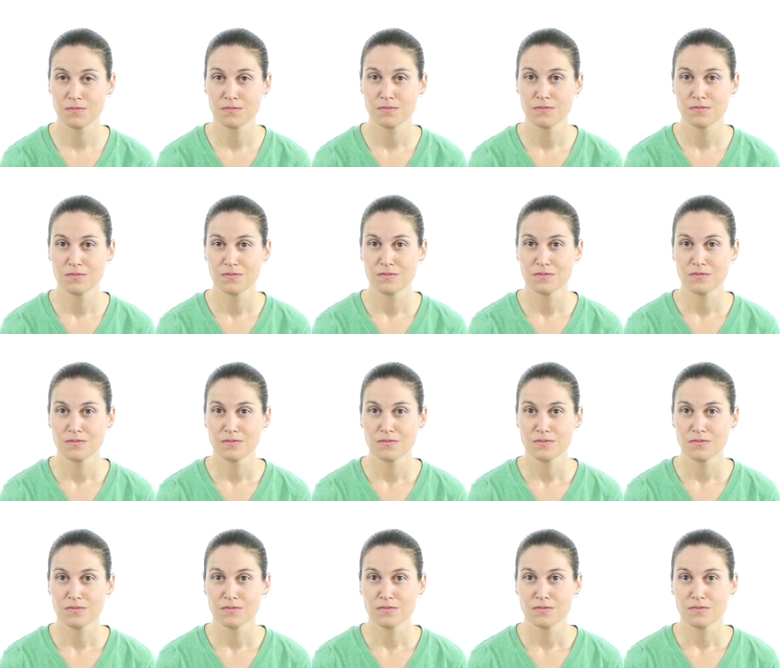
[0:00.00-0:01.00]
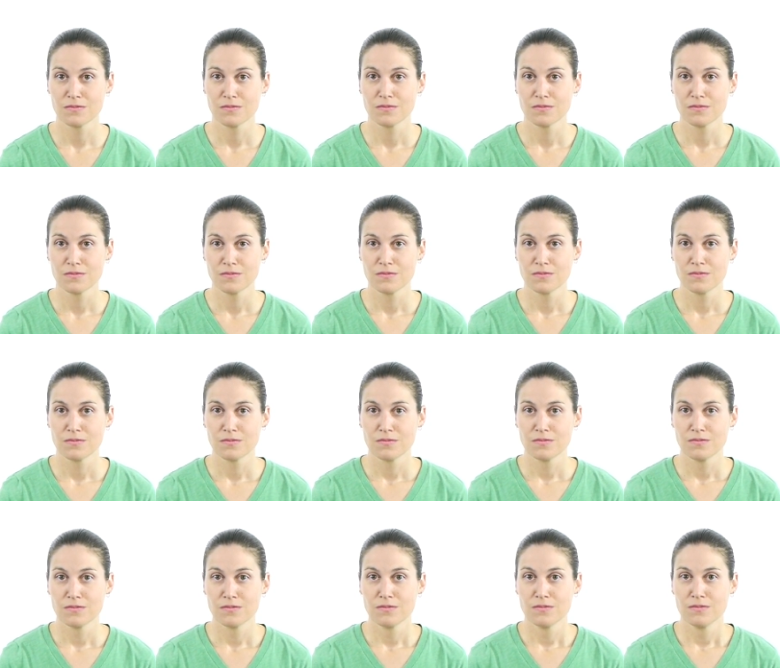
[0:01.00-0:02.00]

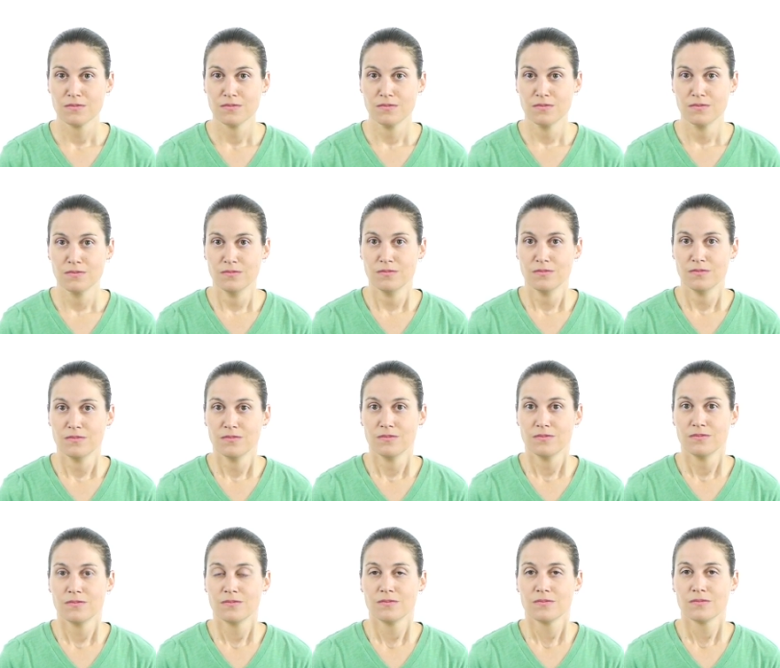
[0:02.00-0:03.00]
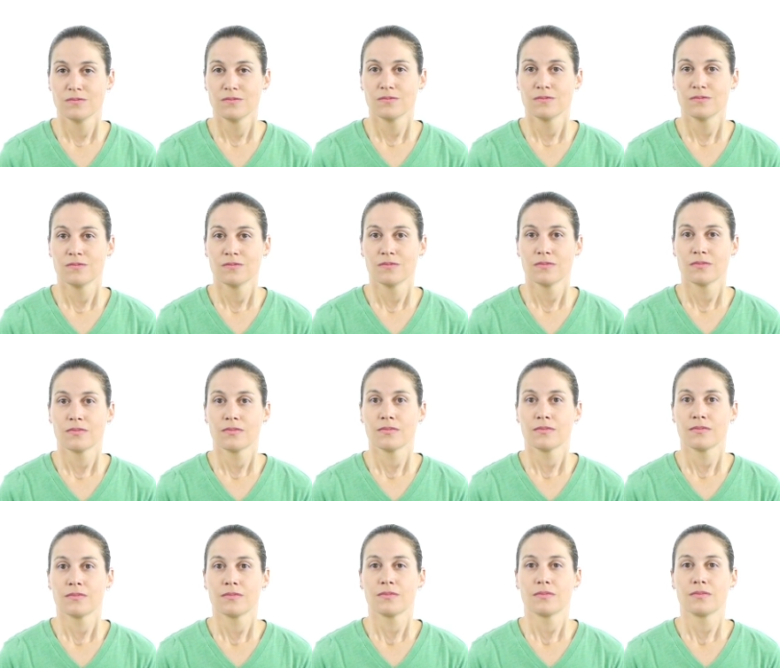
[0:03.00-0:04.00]
Nobody speaks.